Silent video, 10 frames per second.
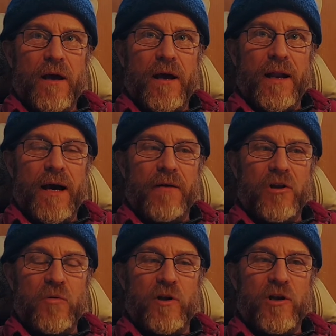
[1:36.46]
and how to
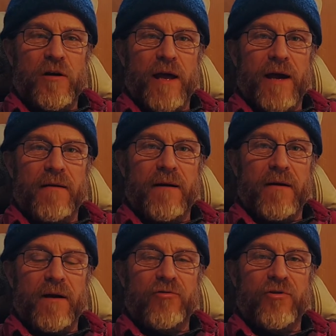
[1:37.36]
switch all that, how
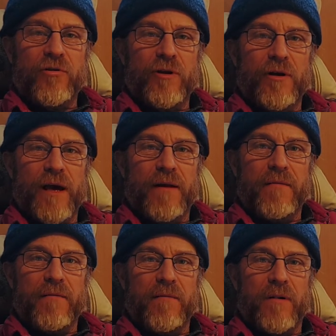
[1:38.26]
to control all that.
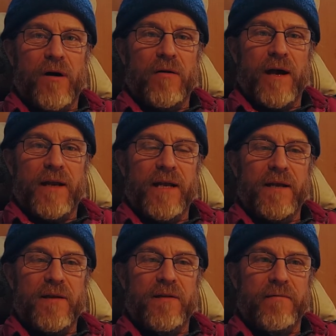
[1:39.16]
All that heat
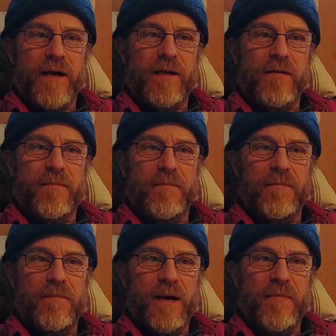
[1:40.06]
is directed
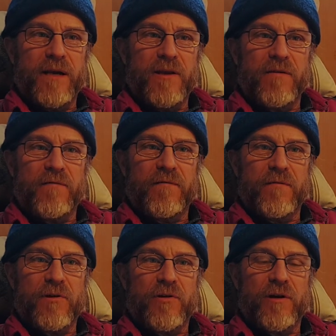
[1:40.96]
by means of
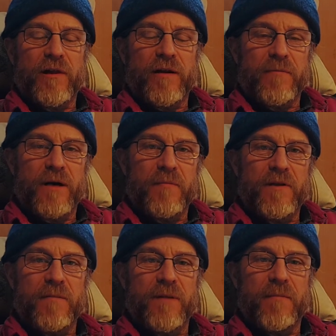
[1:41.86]
circulator pumps
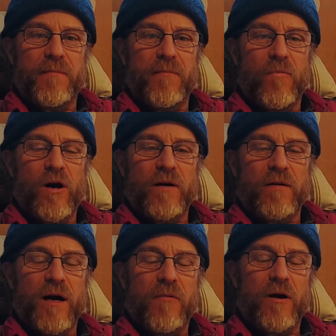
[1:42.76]
that pump water,
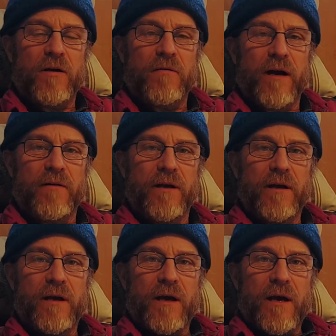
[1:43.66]
hot water around.
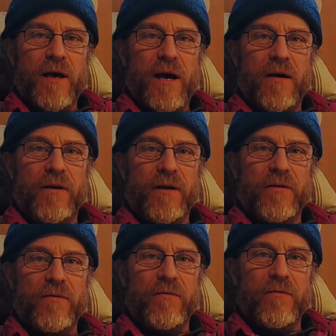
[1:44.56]
How do
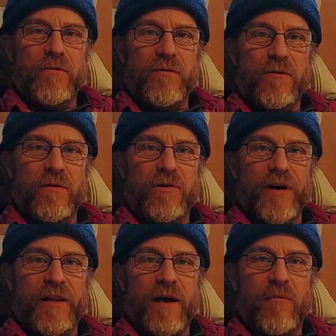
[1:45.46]
you
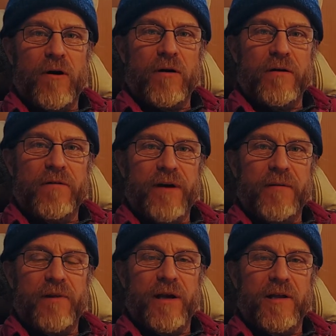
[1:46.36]
direct that water in the
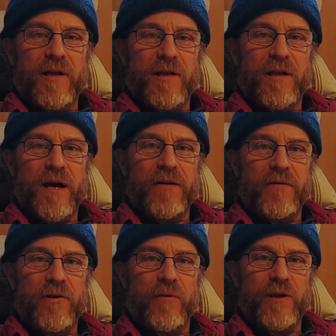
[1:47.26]
right places, and how do you
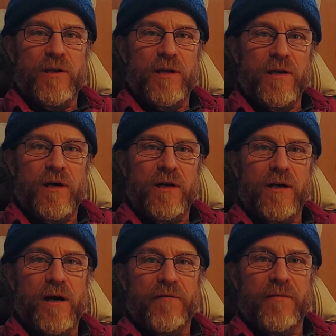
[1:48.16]
switch things on and
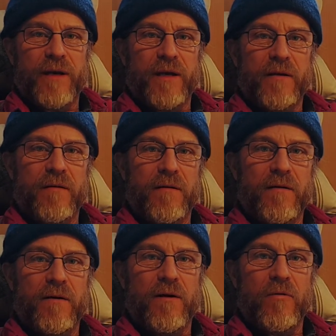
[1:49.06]
off to make it
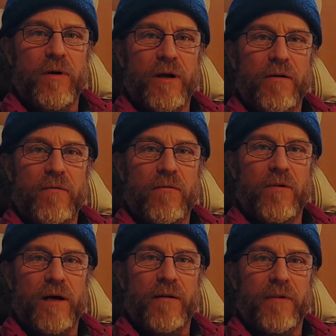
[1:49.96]
go where you
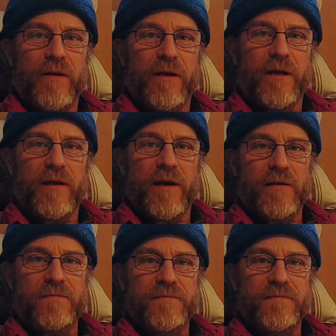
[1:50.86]
want it when you need it there?